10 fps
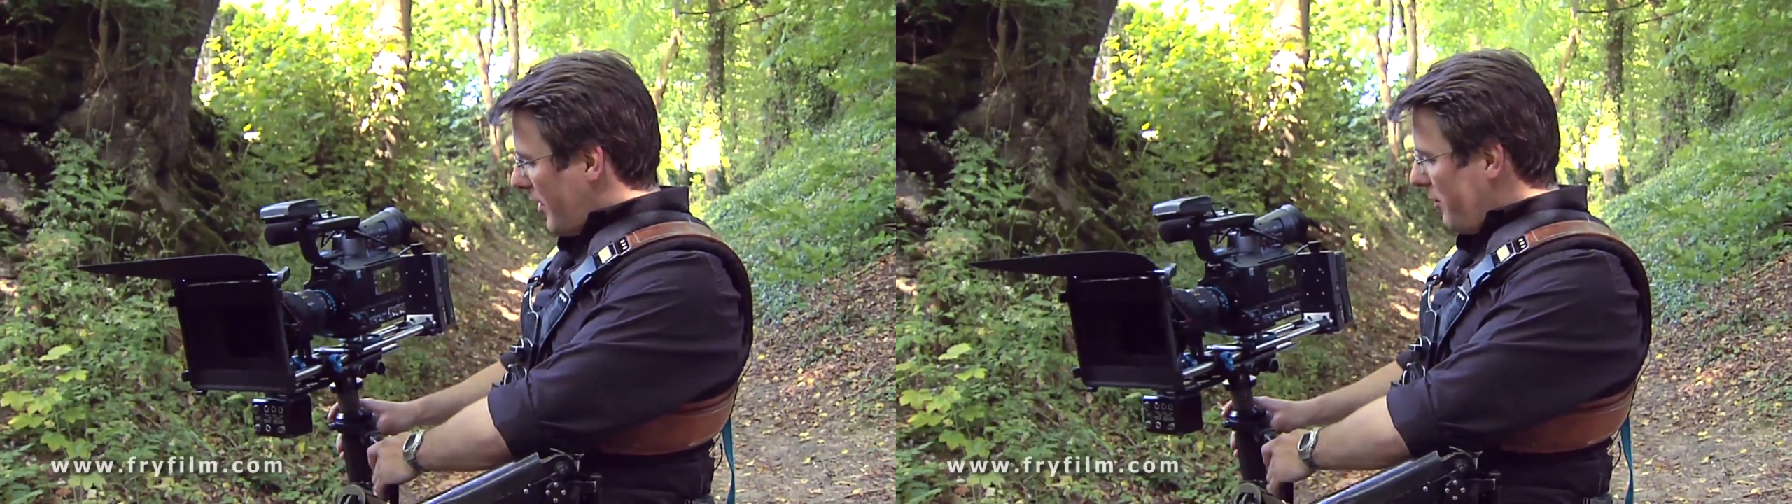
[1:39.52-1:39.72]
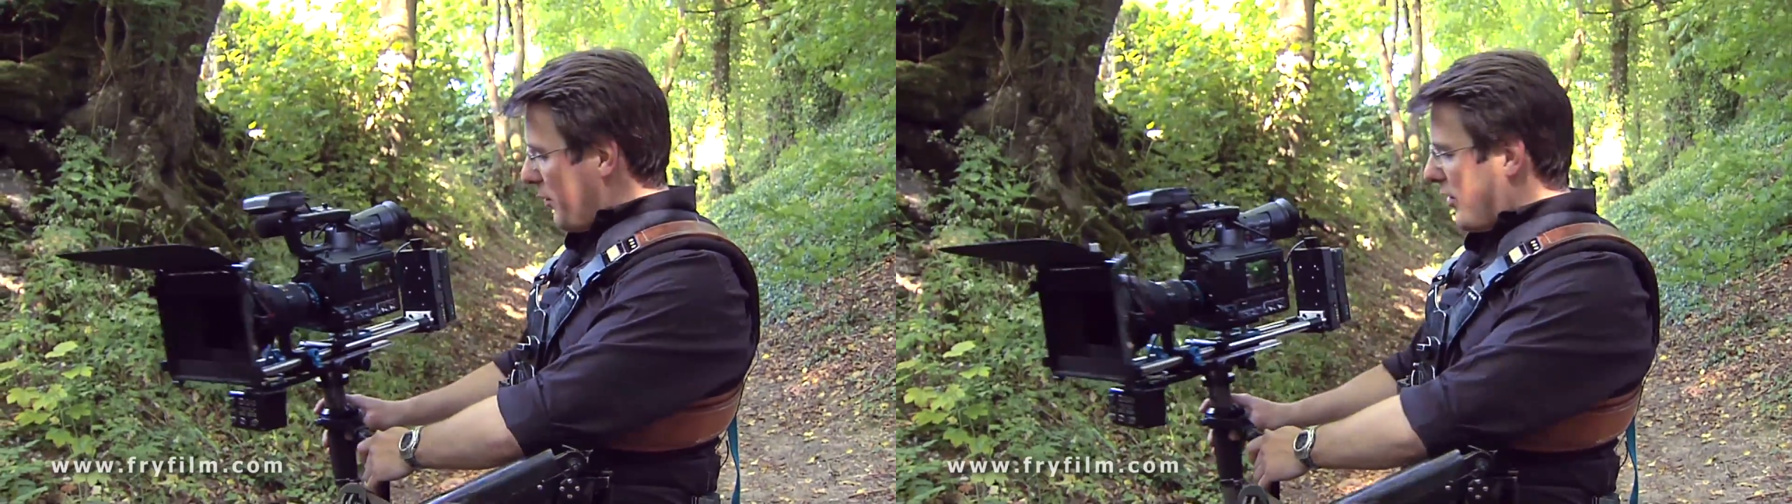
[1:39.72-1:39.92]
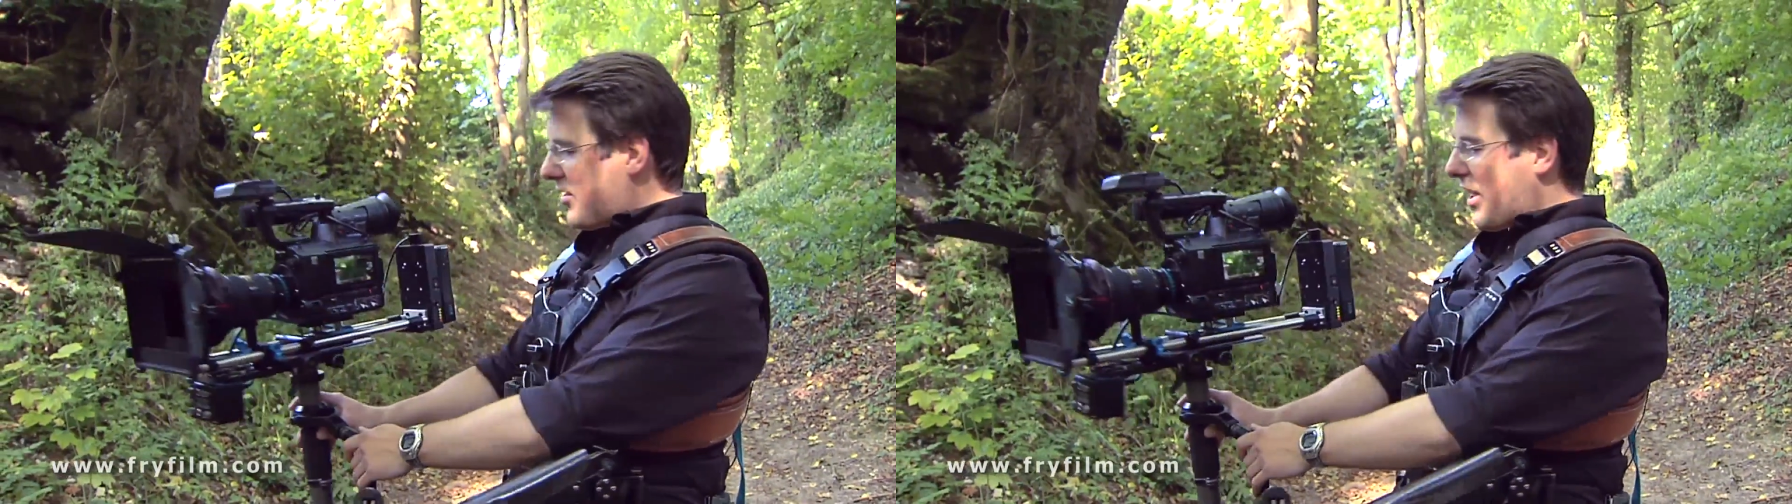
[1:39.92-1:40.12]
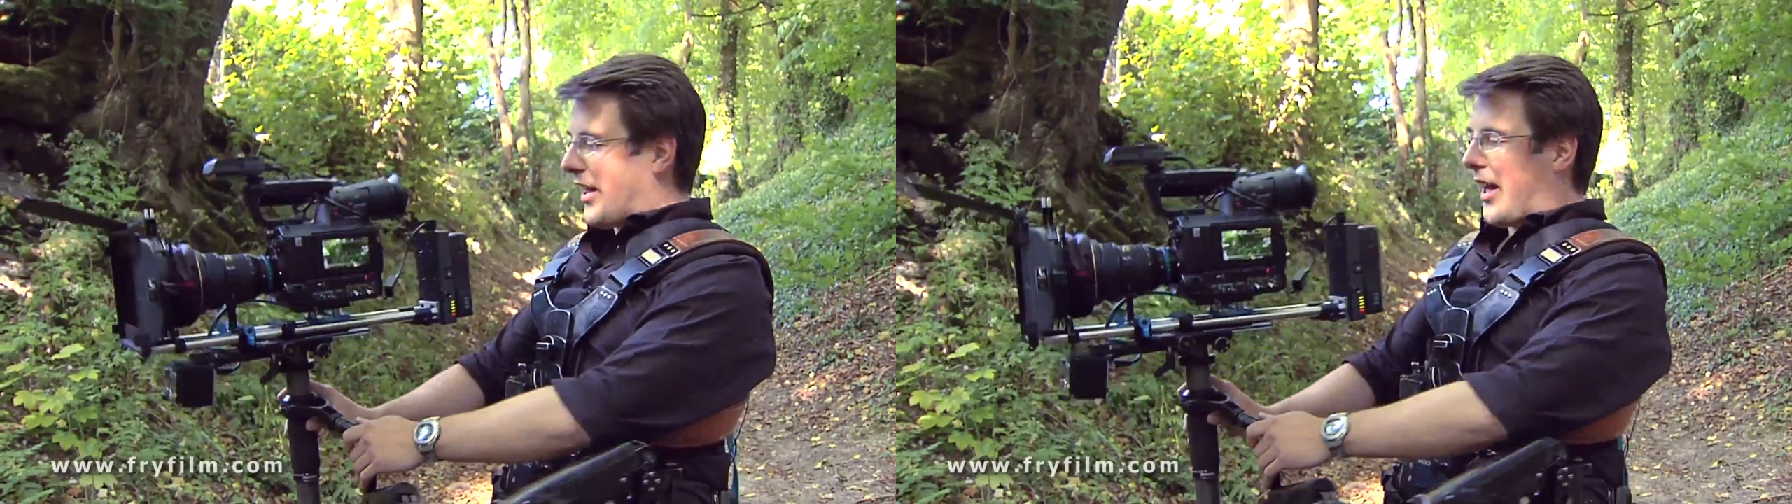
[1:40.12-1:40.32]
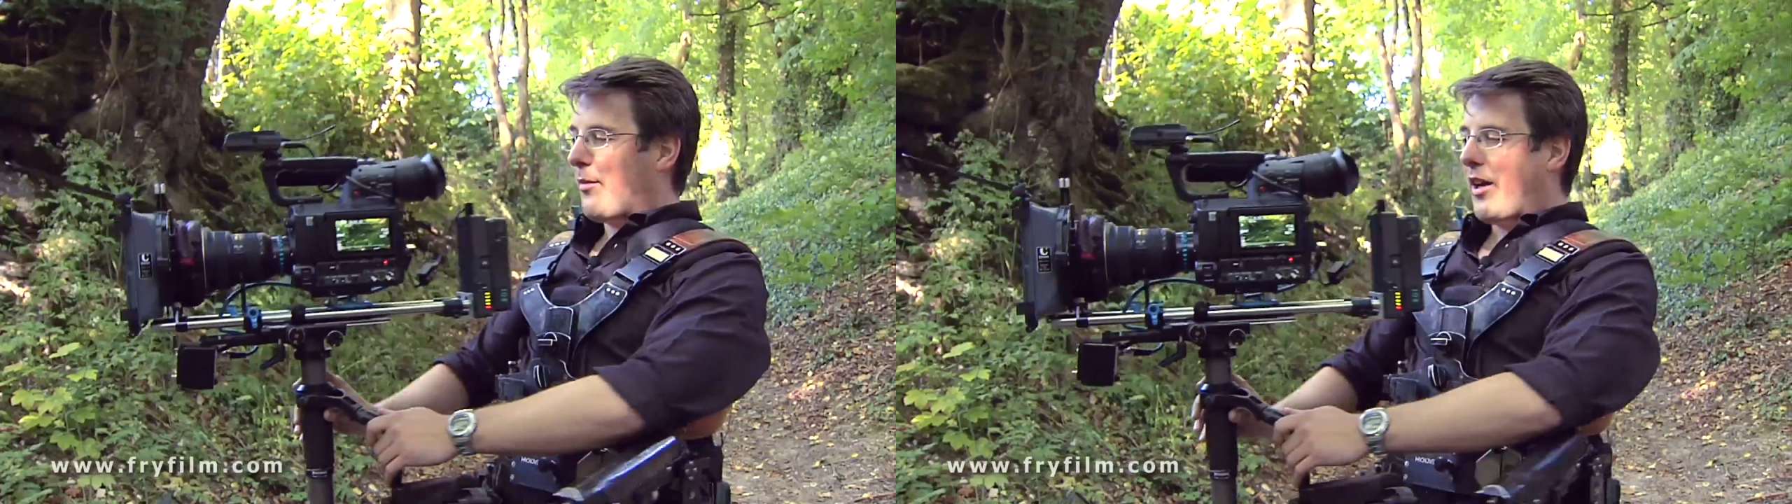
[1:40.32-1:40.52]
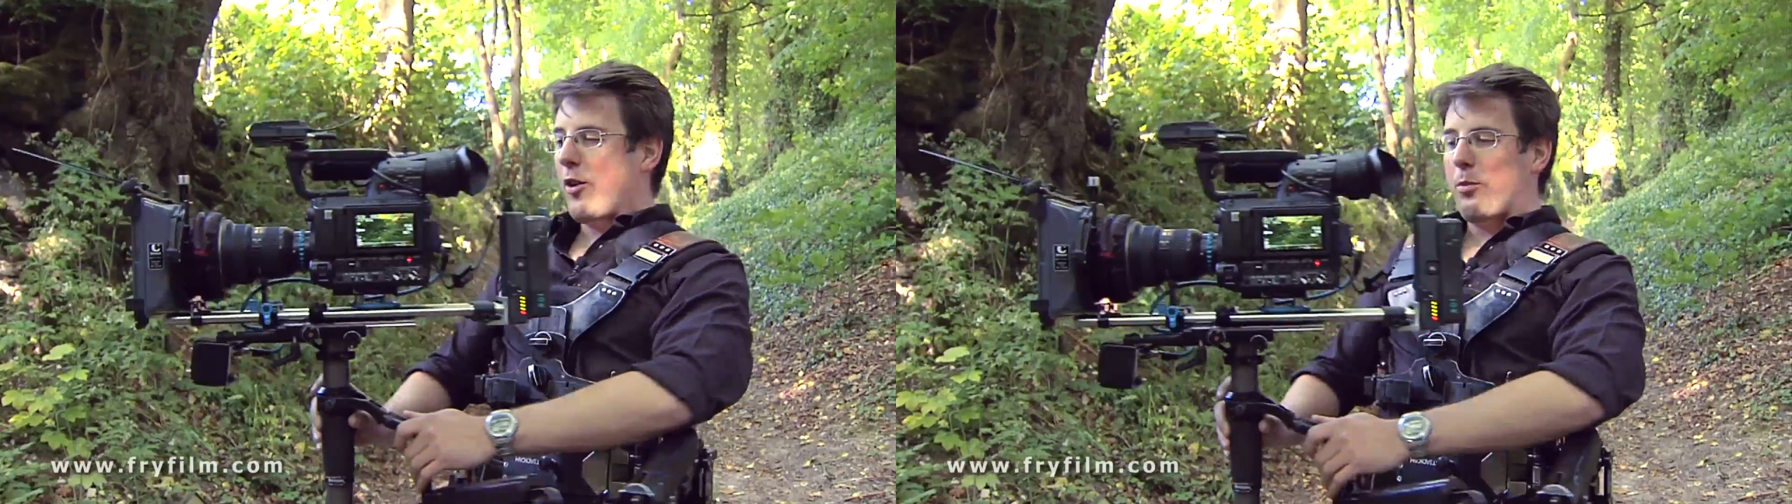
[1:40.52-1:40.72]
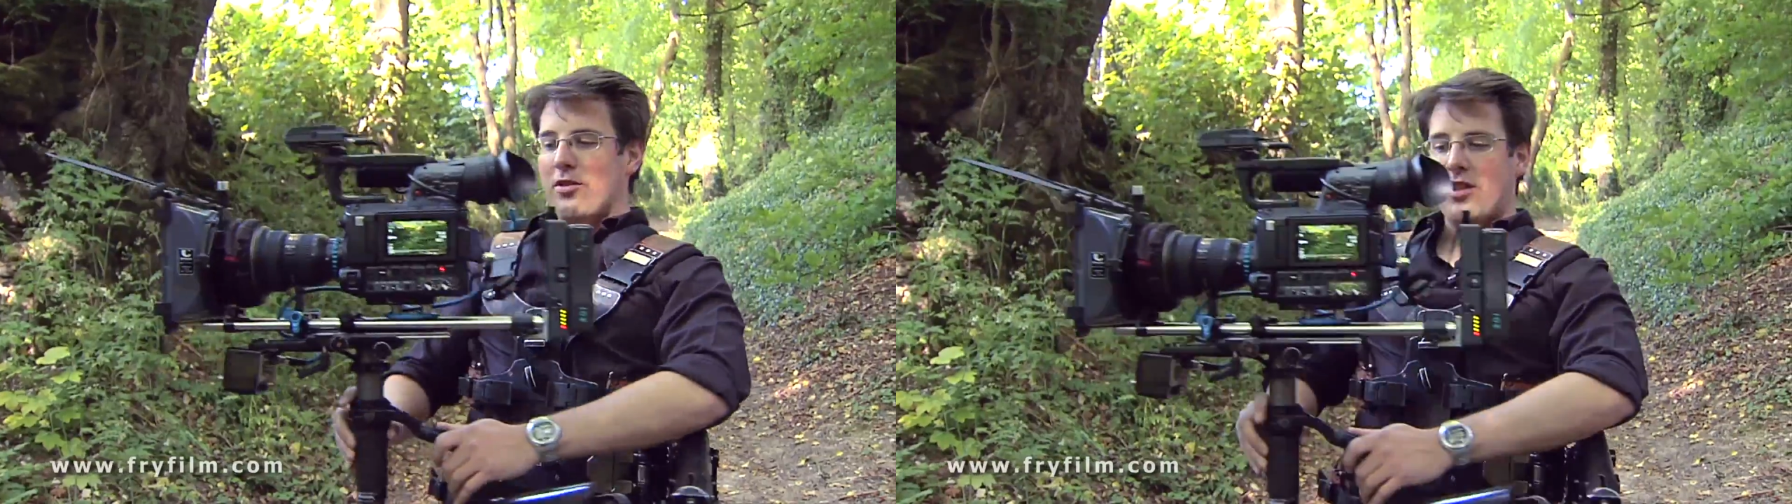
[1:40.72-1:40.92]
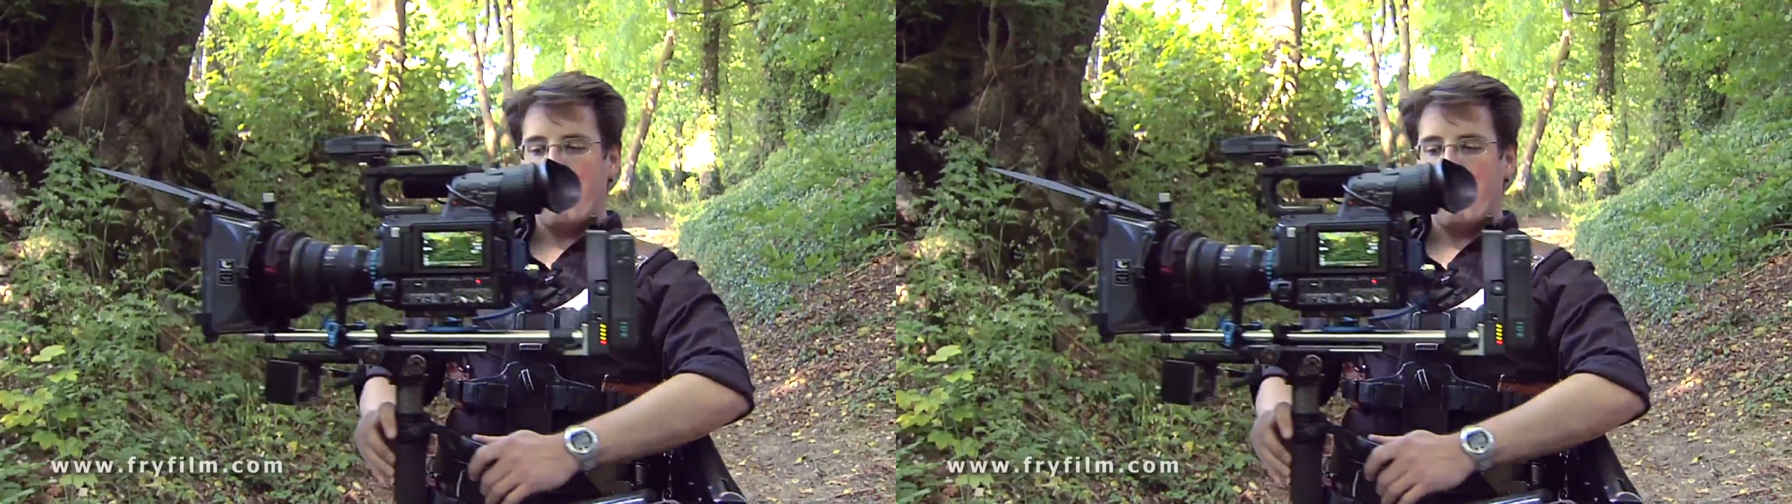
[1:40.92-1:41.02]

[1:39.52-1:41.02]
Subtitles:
With the Steadicam, that opens